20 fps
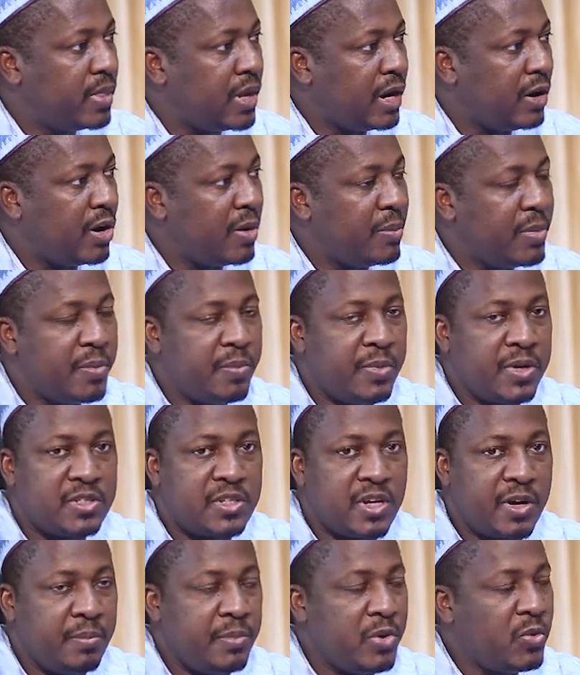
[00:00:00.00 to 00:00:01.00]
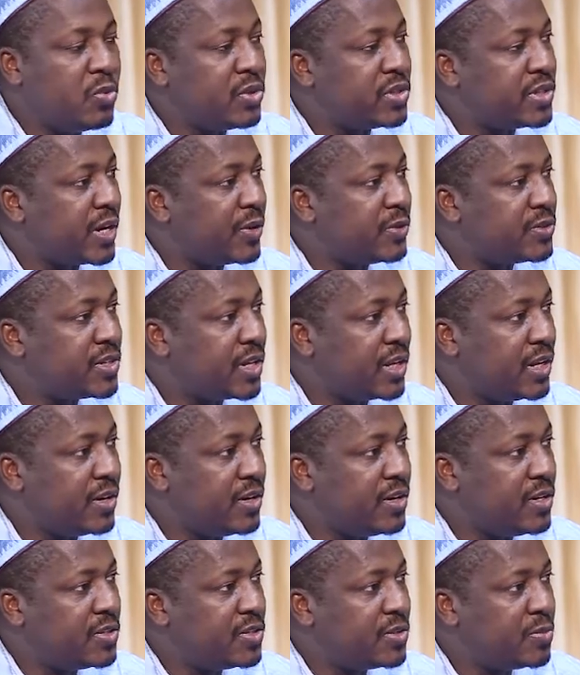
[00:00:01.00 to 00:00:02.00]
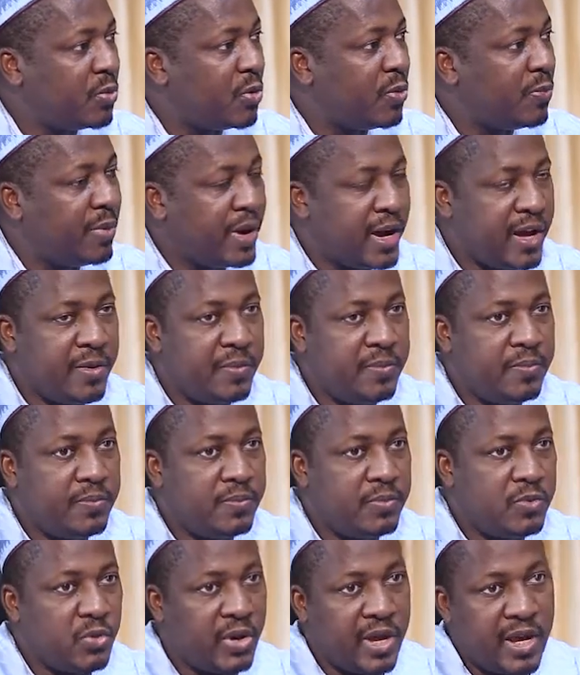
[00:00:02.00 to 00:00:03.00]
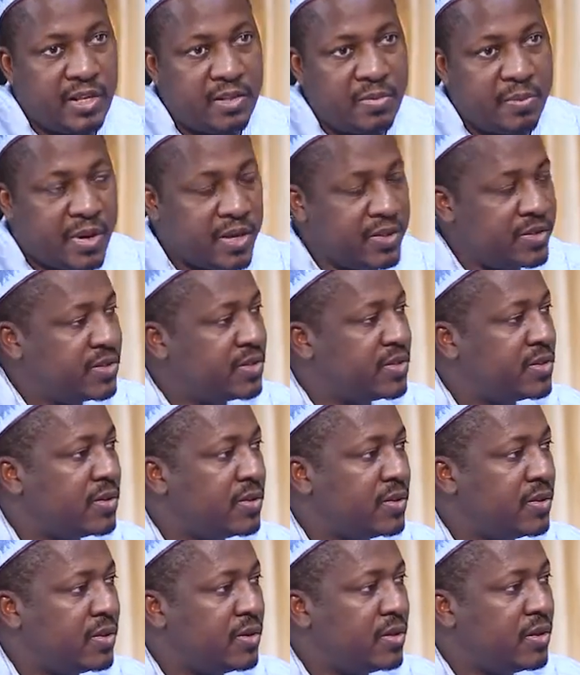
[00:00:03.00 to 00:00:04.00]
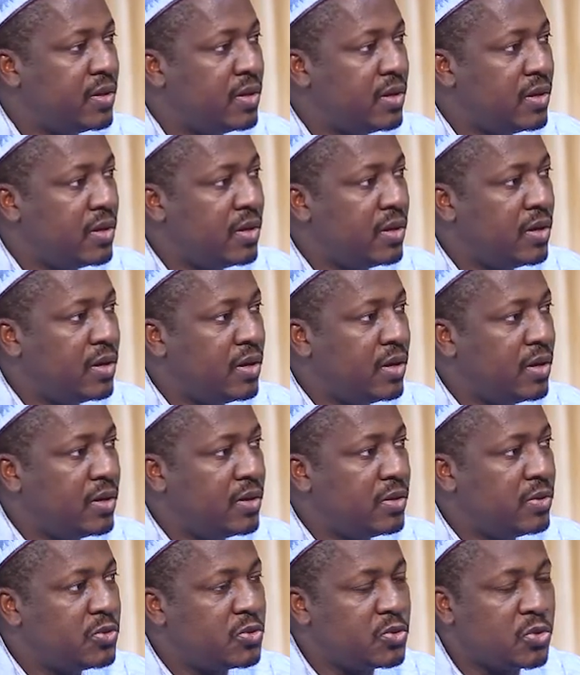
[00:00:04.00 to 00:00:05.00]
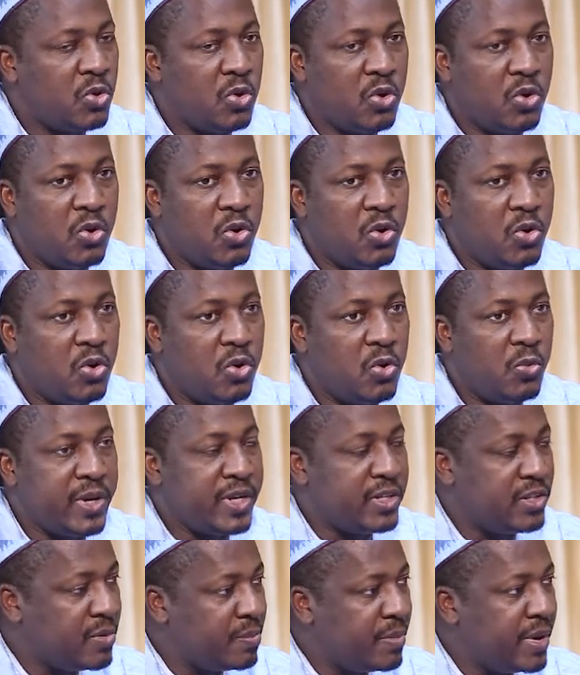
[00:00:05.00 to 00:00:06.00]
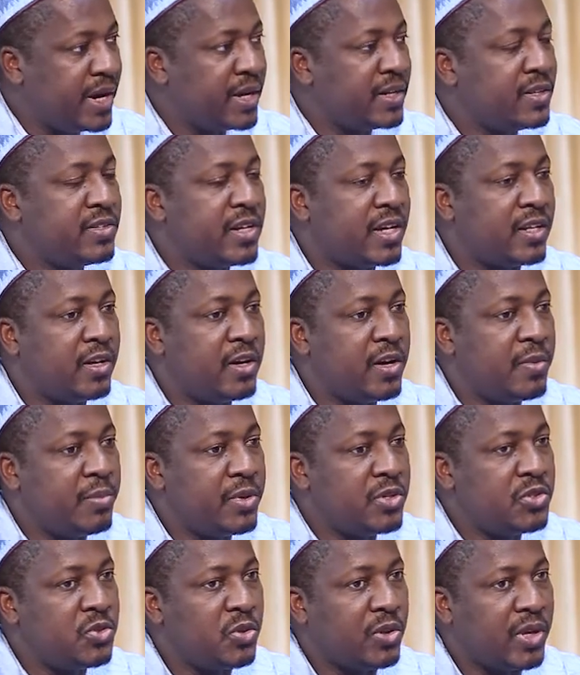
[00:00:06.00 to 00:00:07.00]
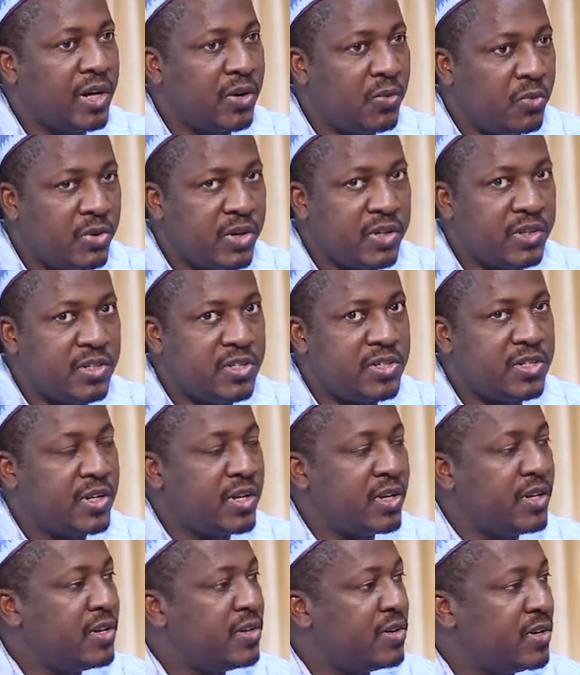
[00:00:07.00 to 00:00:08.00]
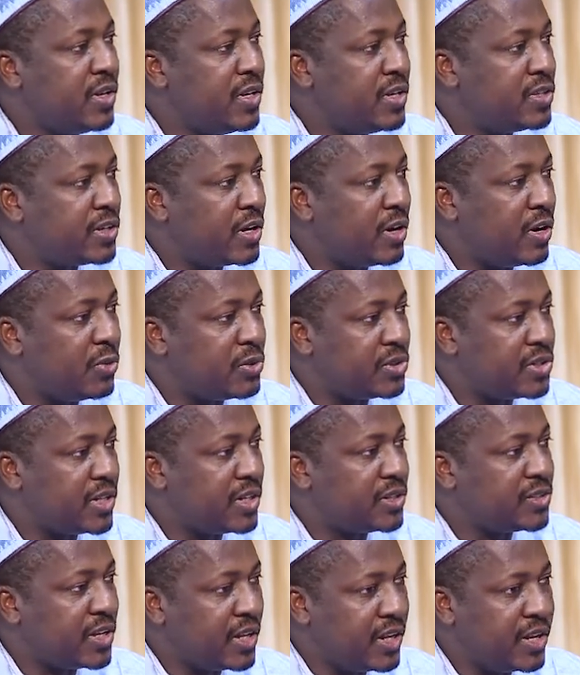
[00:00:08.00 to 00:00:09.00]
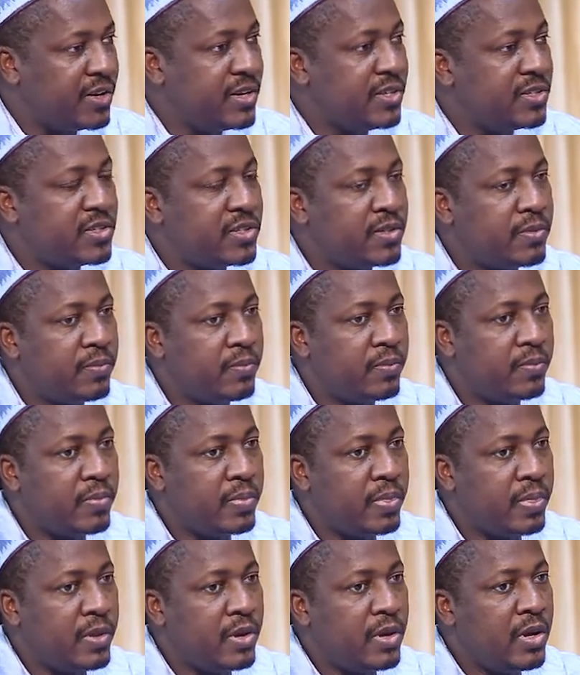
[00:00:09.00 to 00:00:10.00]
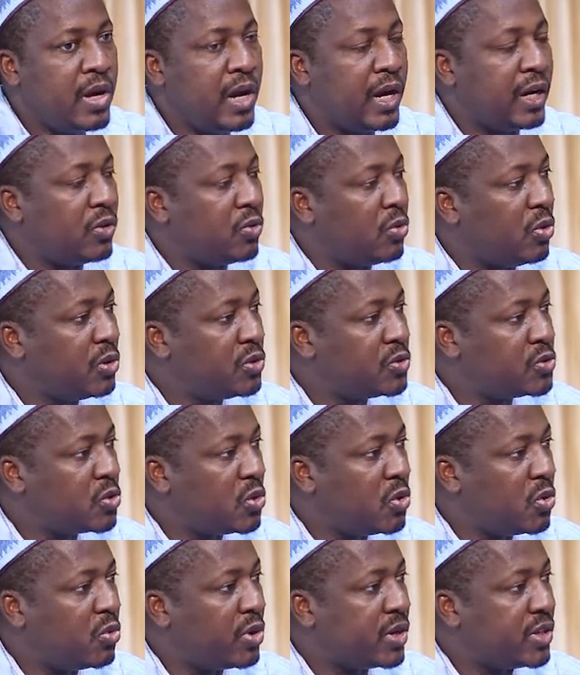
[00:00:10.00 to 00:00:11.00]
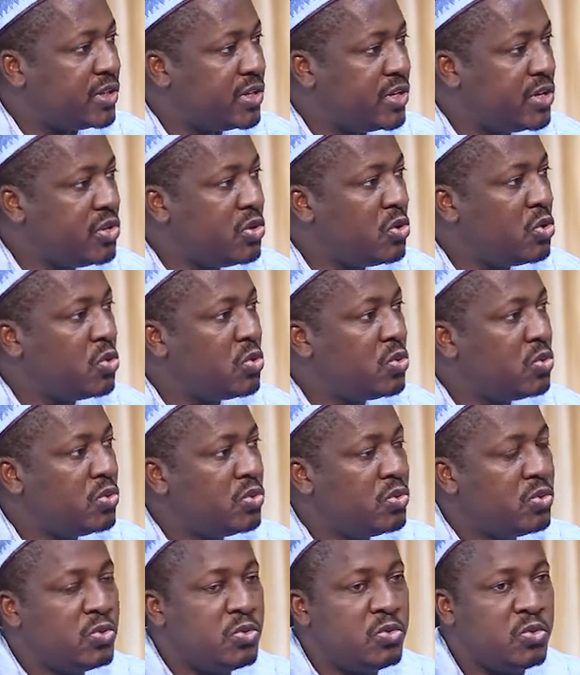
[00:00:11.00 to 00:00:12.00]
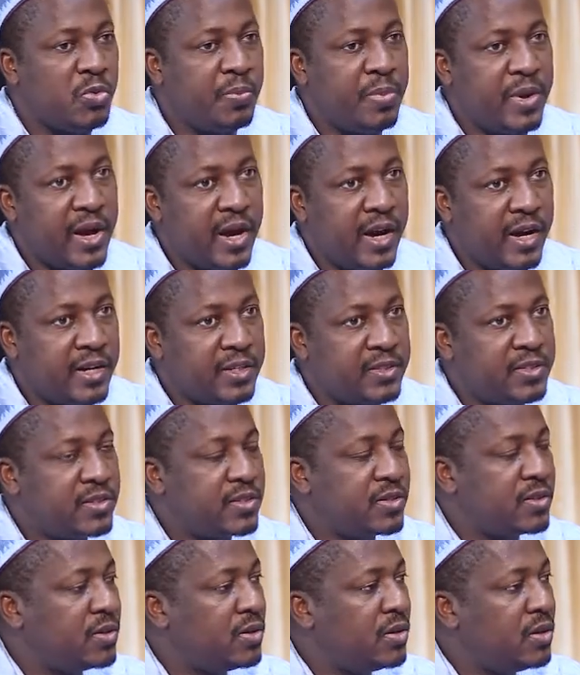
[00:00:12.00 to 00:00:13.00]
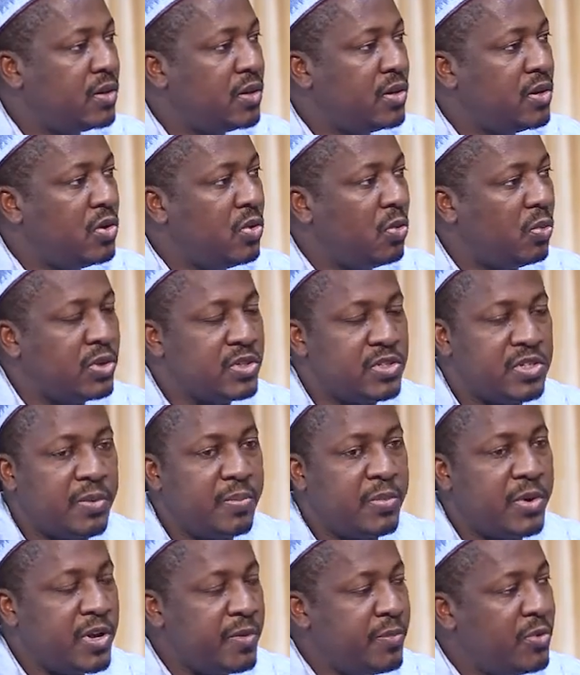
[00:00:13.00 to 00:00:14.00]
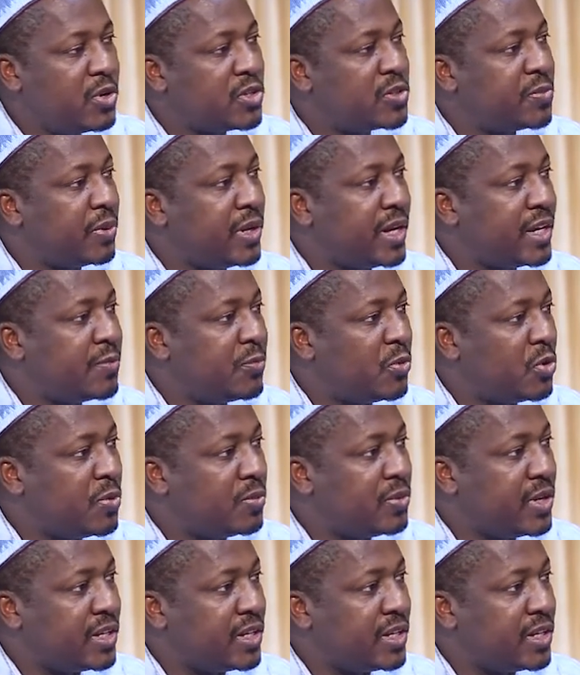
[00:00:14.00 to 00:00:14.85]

Our members have been without salaries for 5 to 8 months. So we demand that government should unconditionally release our withheld salaries and also continue to pay us with the previous platform